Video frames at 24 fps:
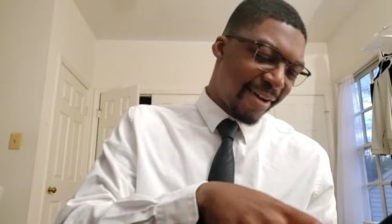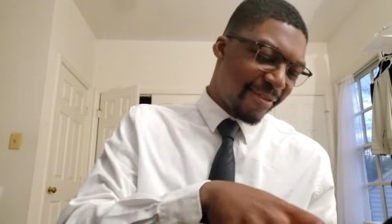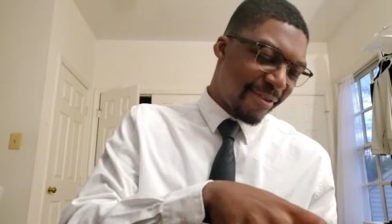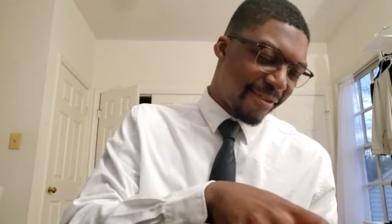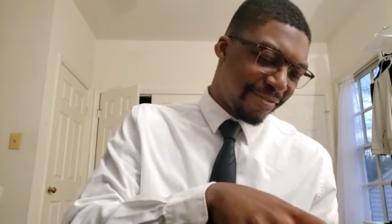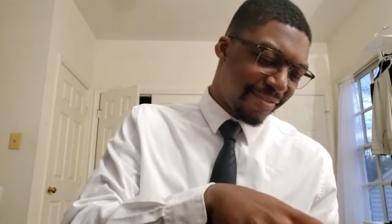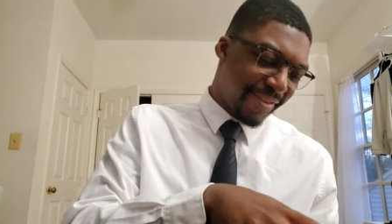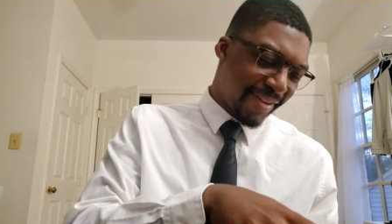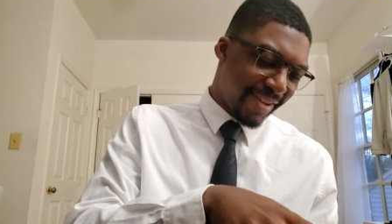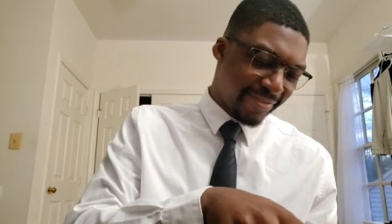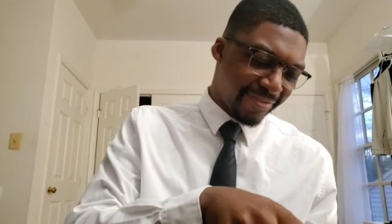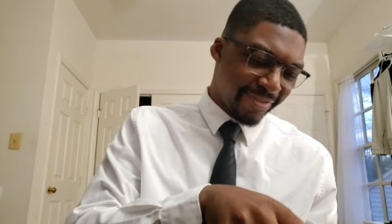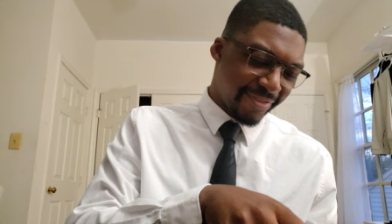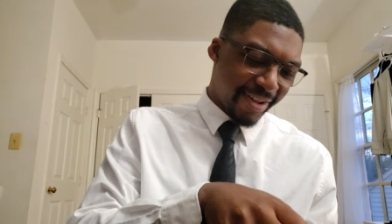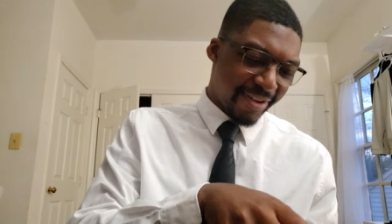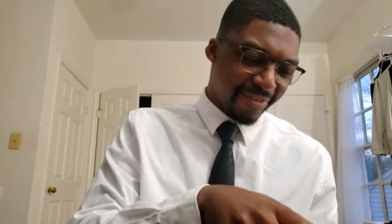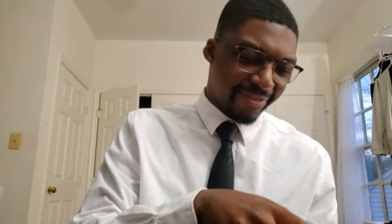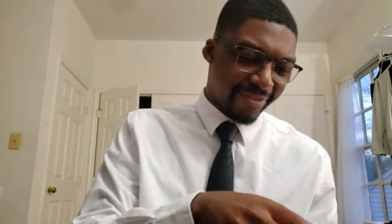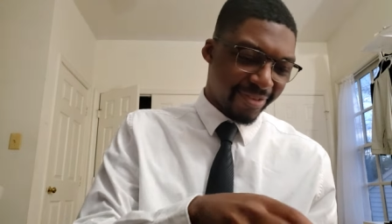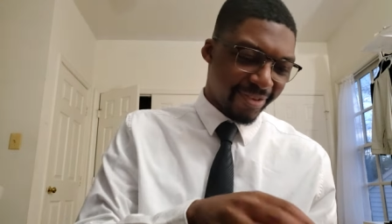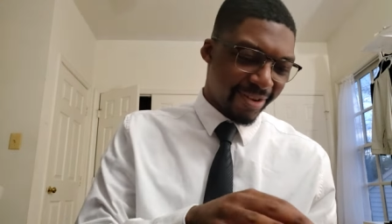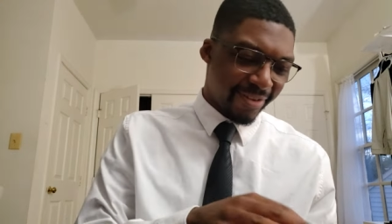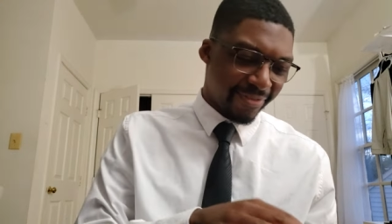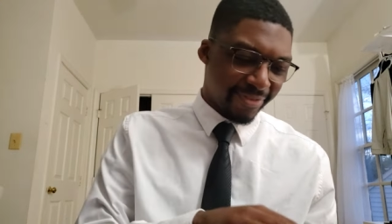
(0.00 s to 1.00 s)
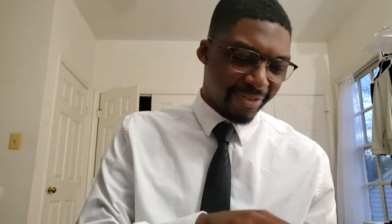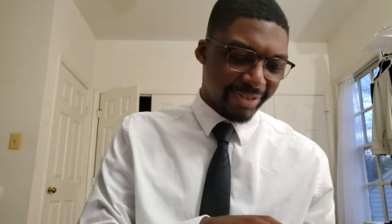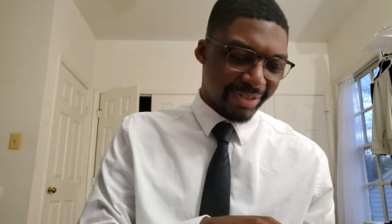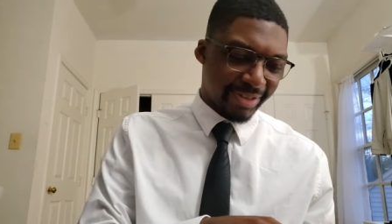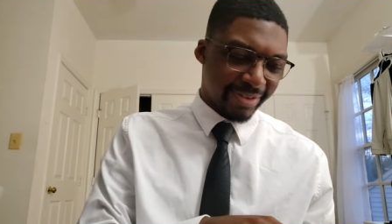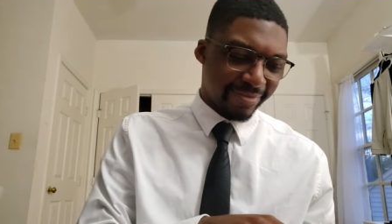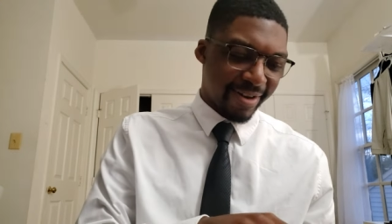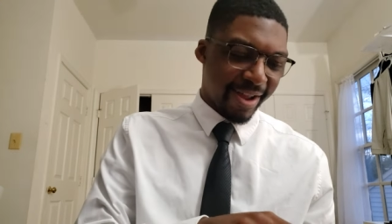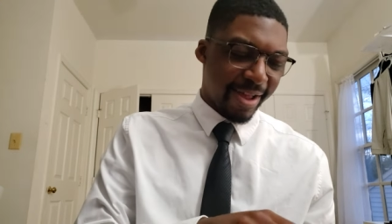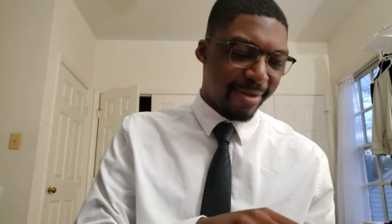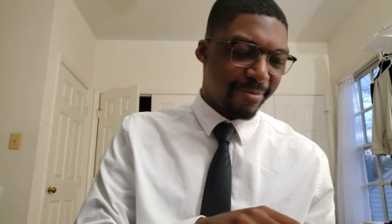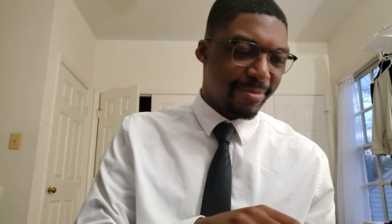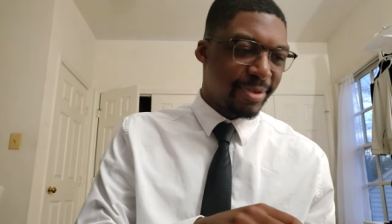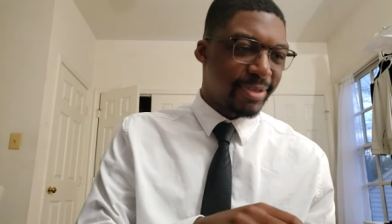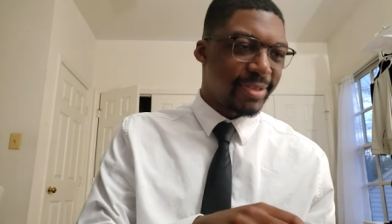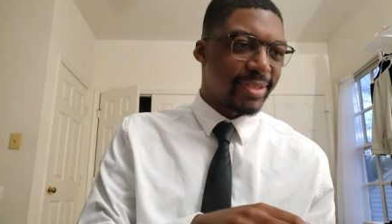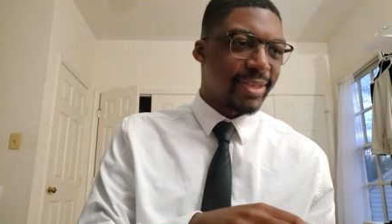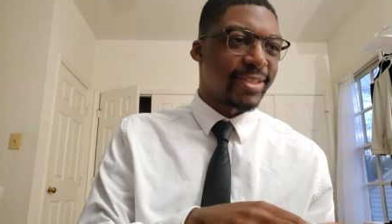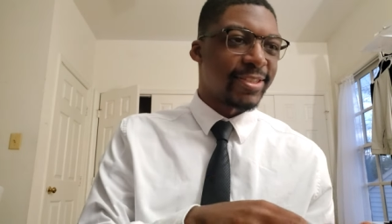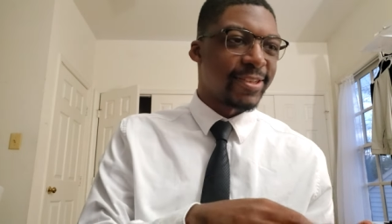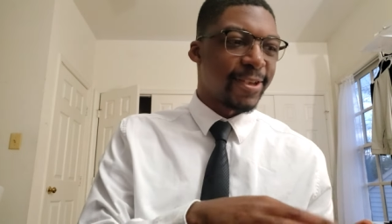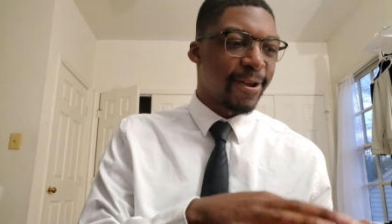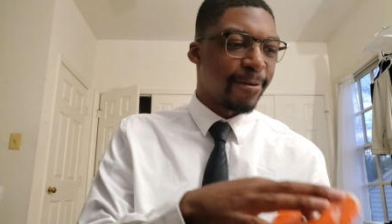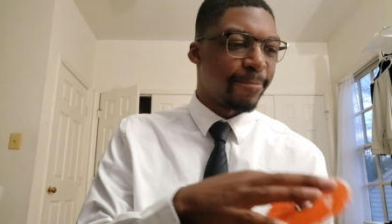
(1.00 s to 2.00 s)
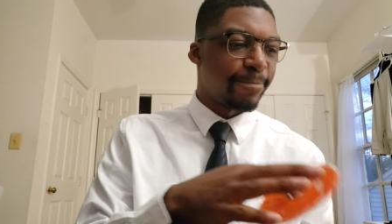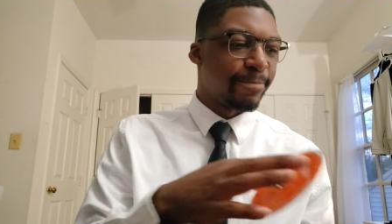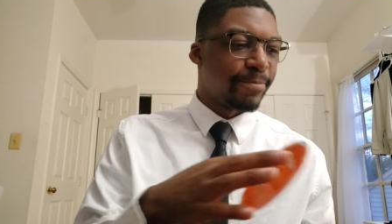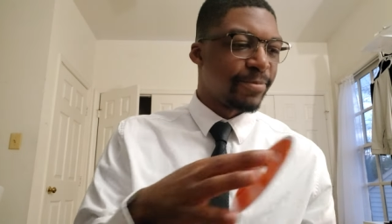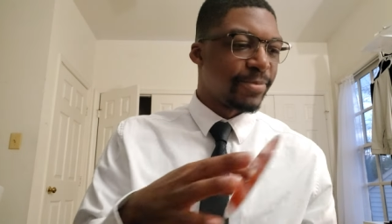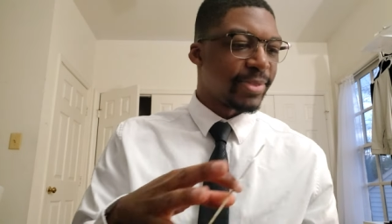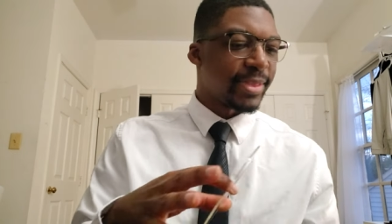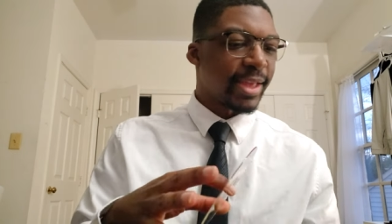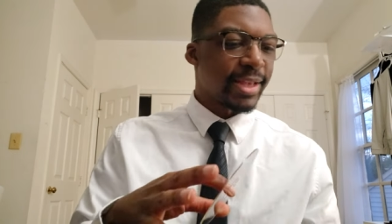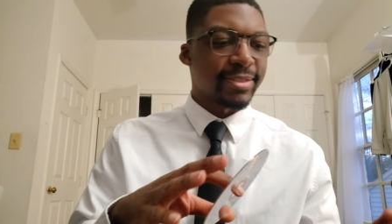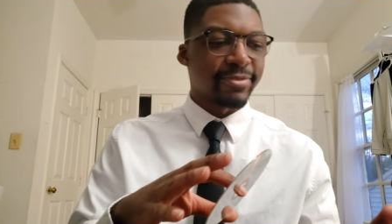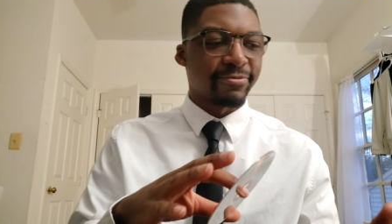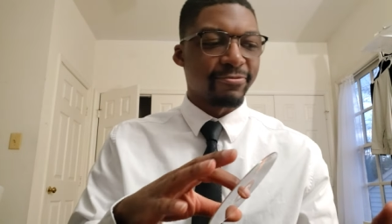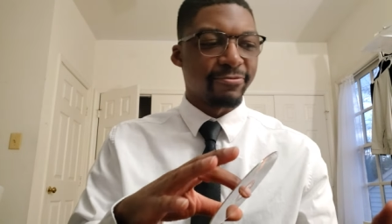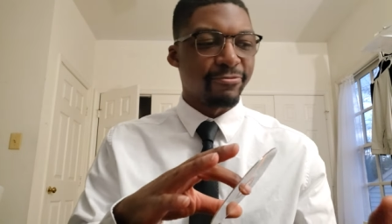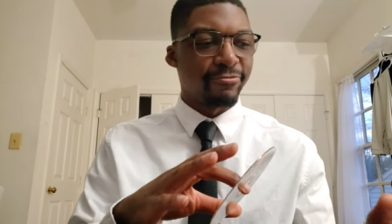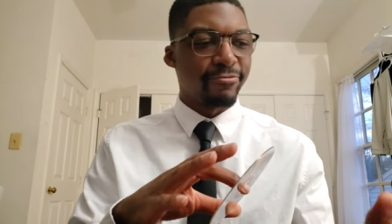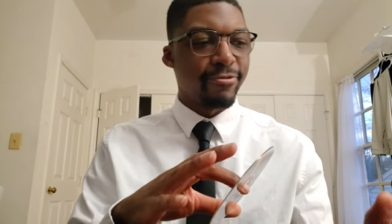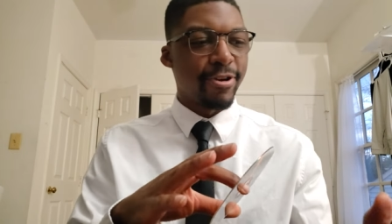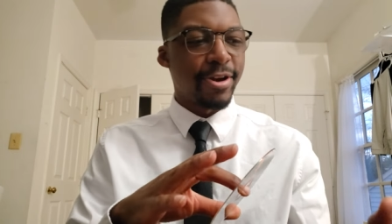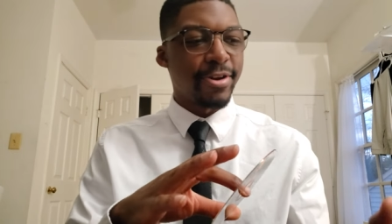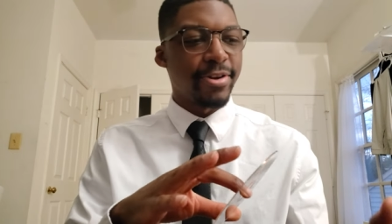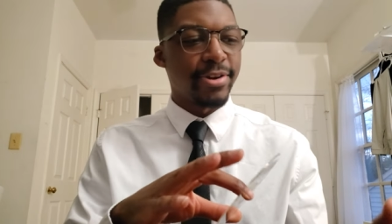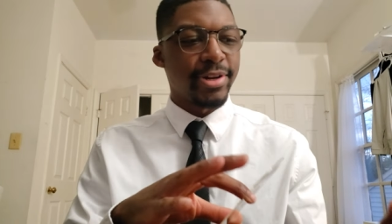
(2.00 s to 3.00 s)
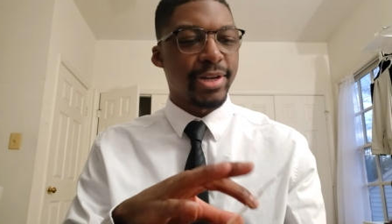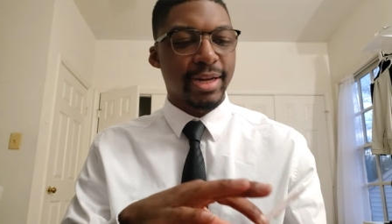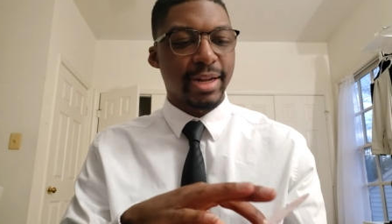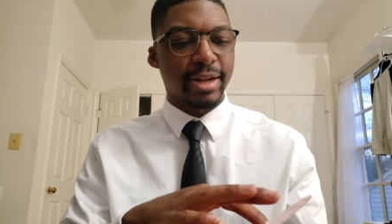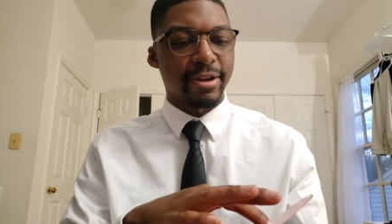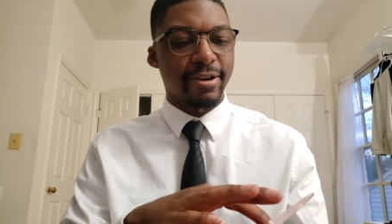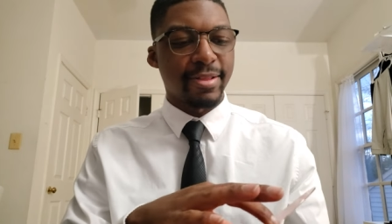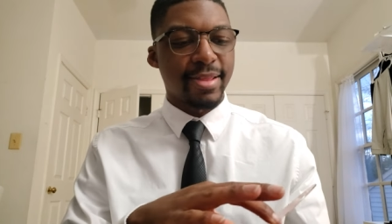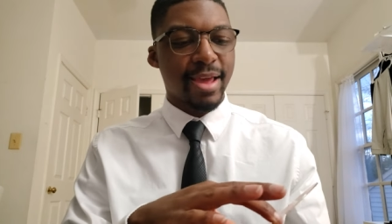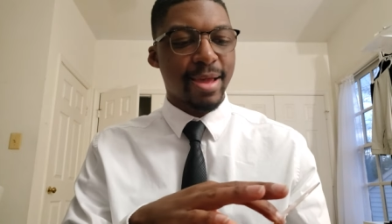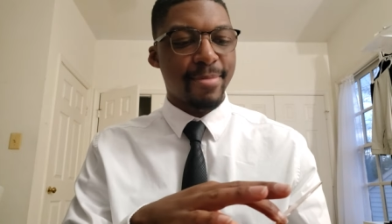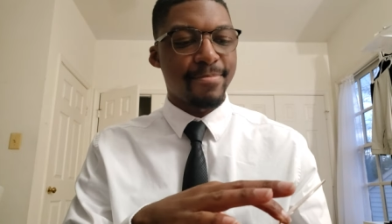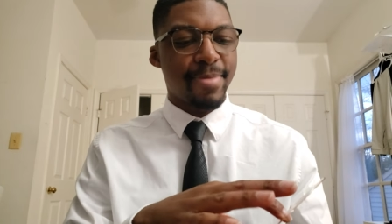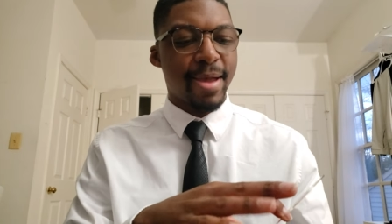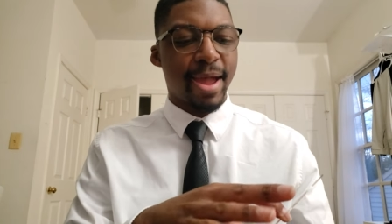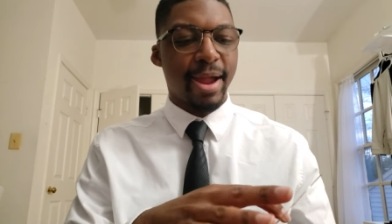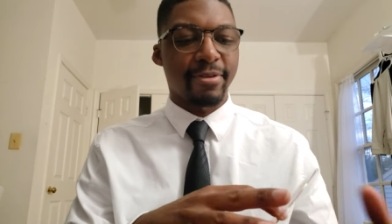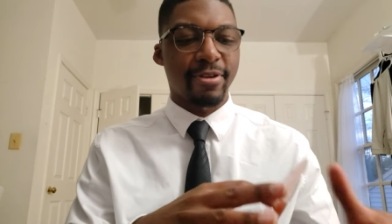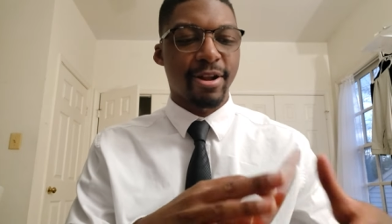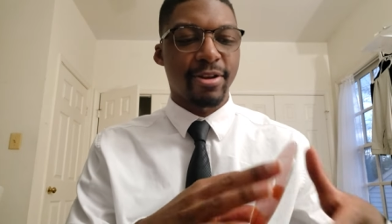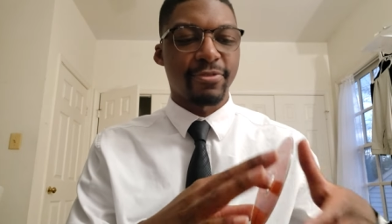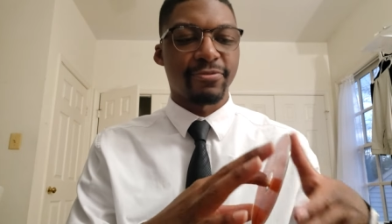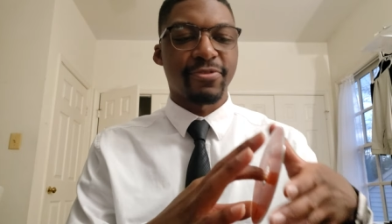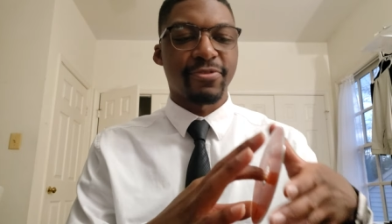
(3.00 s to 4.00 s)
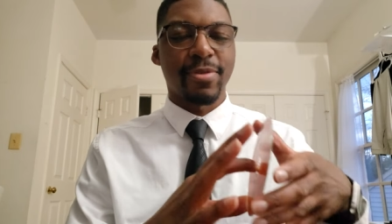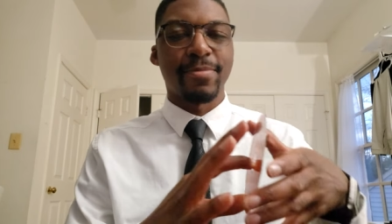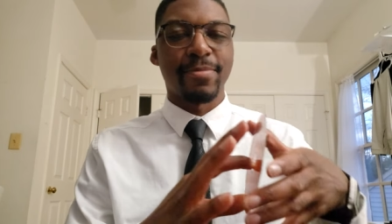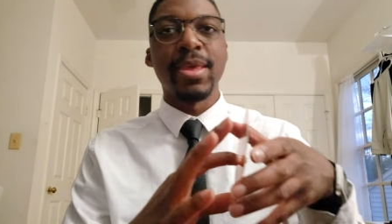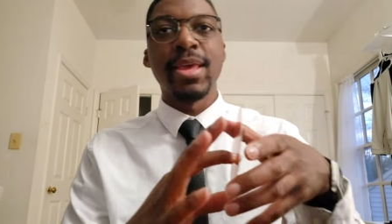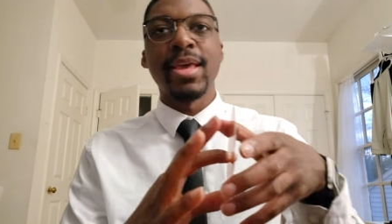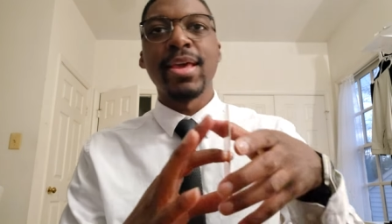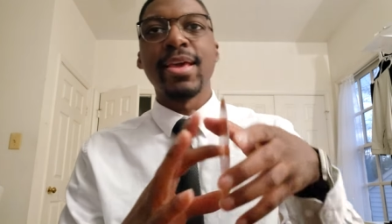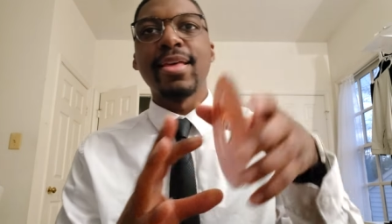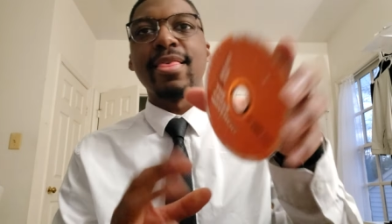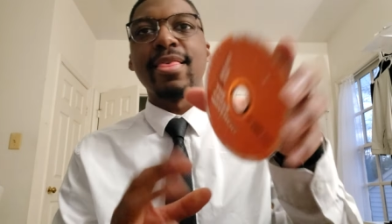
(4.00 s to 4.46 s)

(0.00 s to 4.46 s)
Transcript: I'm a fan of, of, of, Christian rap music, so that's where you're getting all that background from.